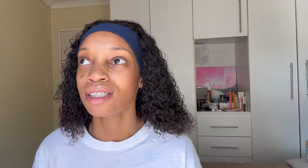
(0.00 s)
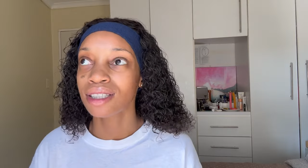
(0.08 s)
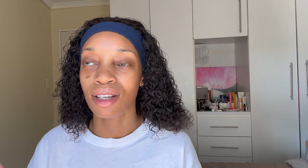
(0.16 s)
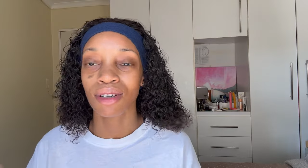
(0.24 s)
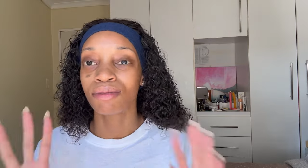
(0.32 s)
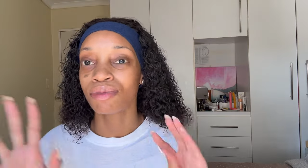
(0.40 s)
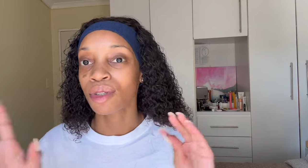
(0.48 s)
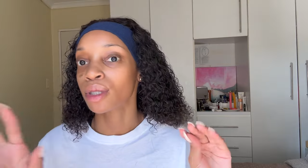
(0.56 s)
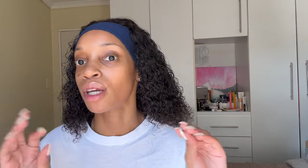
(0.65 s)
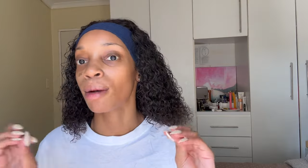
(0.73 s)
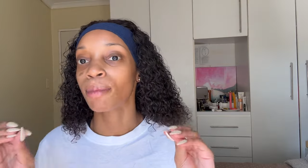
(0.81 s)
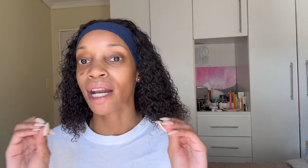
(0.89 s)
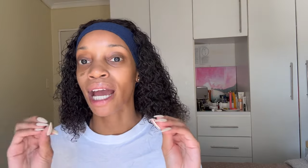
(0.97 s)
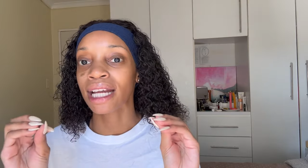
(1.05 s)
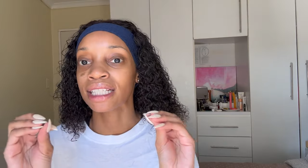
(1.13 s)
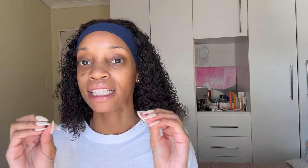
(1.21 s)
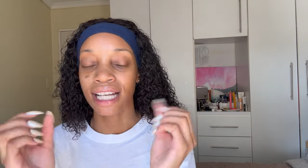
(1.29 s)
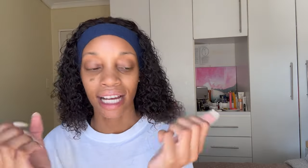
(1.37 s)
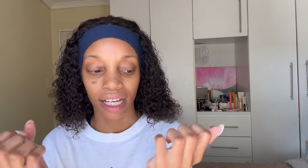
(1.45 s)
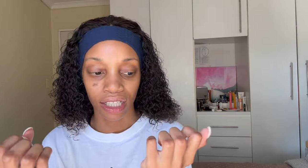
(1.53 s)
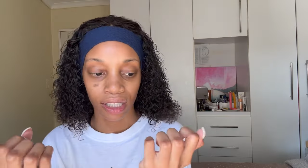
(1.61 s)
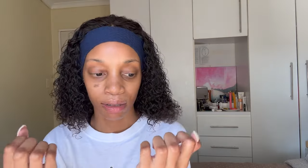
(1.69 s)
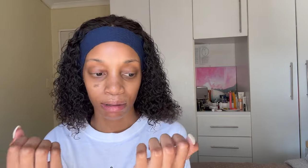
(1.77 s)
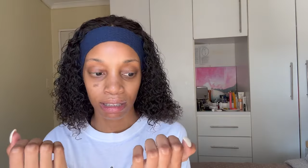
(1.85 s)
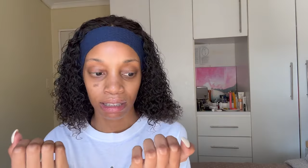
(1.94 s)
So yeah, but I need like a
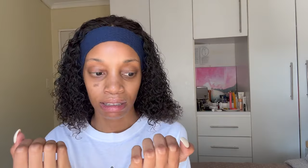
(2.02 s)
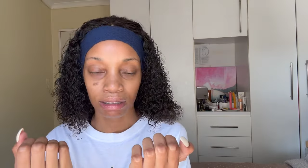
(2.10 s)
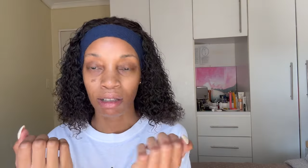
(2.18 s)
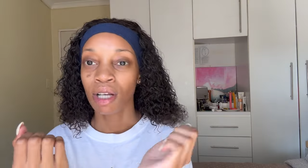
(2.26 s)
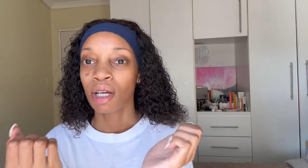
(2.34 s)
cute little